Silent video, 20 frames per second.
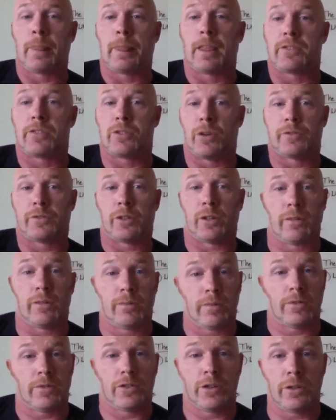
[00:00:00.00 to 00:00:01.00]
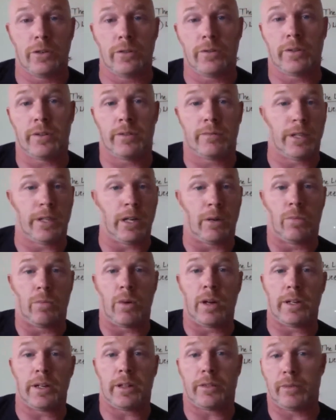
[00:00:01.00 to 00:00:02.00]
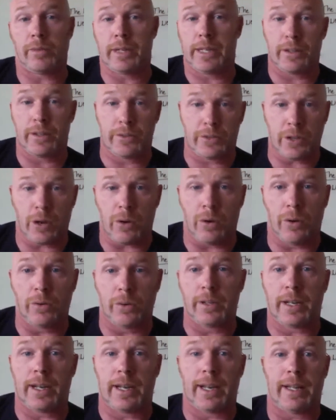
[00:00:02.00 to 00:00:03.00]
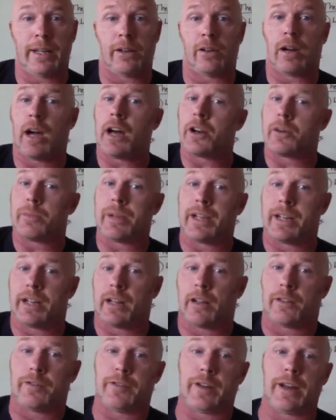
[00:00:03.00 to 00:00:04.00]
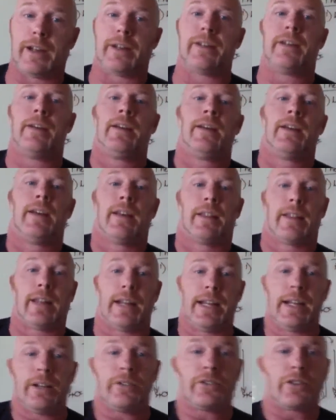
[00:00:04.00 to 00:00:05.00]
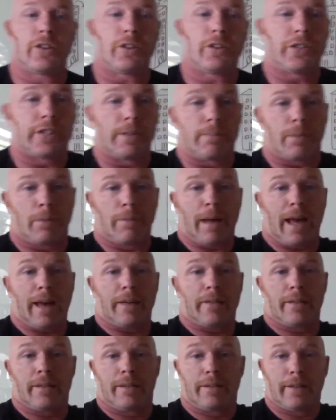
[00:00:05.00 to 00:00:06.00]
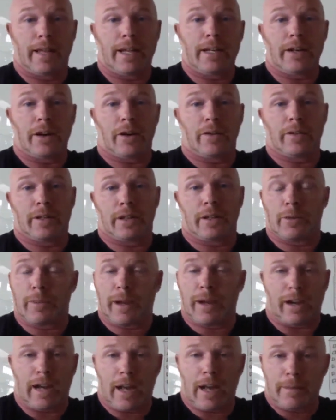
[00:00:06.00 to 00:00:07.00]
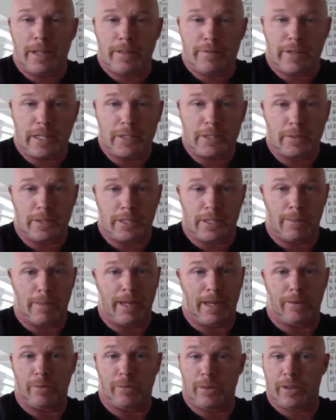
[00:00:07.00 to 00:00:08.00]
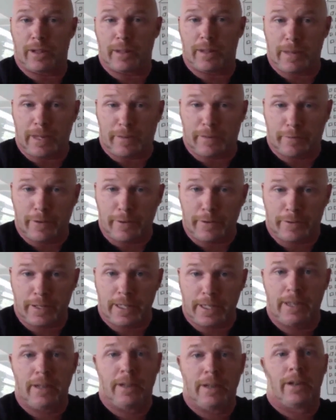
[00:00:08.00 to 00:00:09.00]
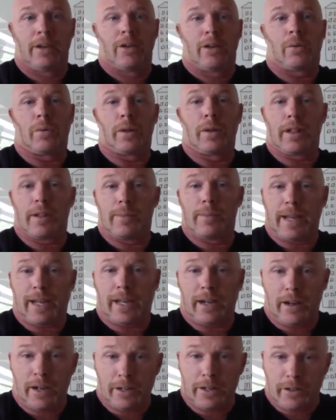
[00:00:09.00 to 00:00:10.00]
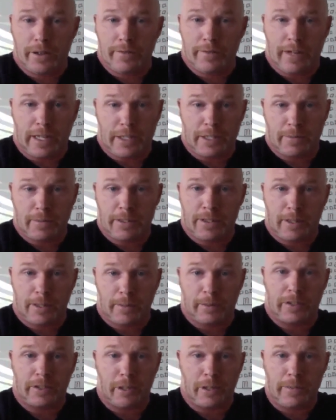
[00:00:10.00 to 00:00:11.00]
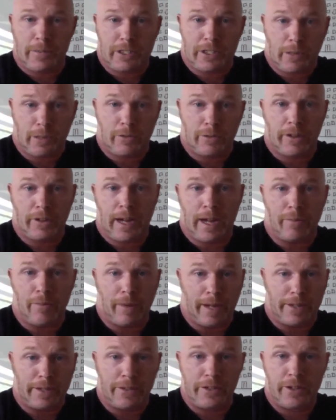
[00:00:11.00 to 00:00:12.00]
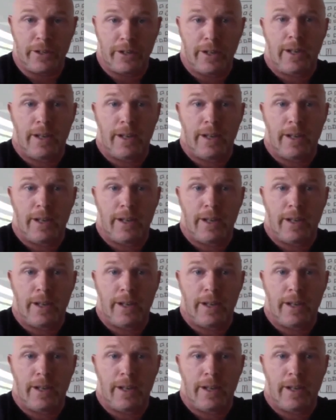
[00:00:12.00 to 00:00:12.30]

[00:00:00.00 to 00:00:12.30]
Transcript: So if they're 1 to 3 years old and they're a $100 million fund, then here's their simple math. They know that no matter how many investments they make, whether they make 50 or whether they make 100 investments, typically it's going to be somewhere in that range,